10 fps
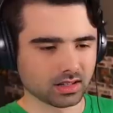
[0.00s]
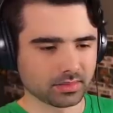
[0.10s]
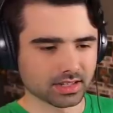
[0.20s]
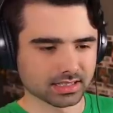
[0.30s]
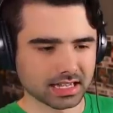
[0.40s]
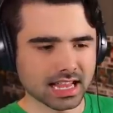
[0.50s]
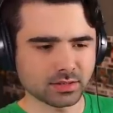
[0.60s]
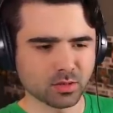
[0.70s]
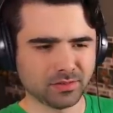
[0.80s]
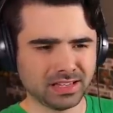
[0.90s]
Because last
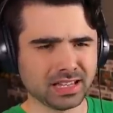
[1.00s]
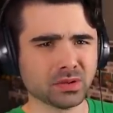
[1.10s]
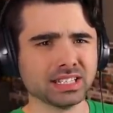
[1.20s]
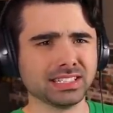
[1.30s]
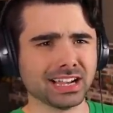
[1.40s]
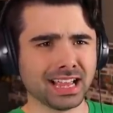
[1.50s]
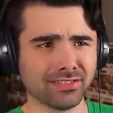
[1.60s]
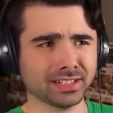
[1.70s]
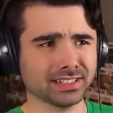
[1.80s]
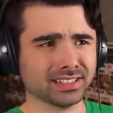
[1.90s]
movie he went to
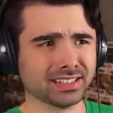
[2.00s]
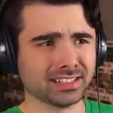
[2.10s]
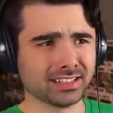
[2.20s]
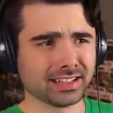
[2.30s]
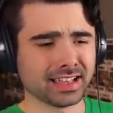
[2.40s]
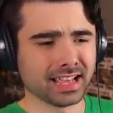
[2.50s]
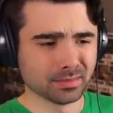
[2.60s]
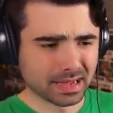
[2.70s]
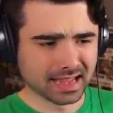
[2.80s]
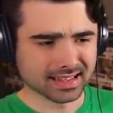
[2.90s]
heaven and
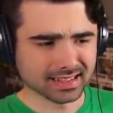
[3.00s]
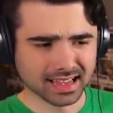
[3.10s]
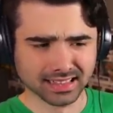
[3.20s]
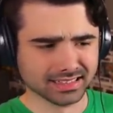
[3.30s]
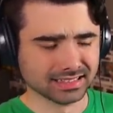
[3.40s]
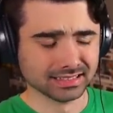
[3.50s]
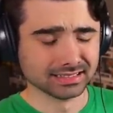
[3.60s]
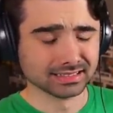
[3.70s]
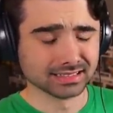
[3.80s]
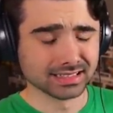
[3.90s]
back, and
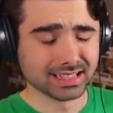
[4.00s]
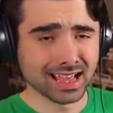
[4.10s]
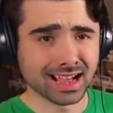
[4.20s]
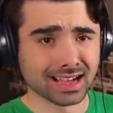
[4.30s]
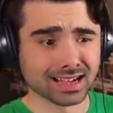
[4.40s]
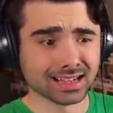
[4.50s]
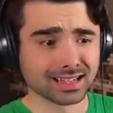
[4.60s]
yeah.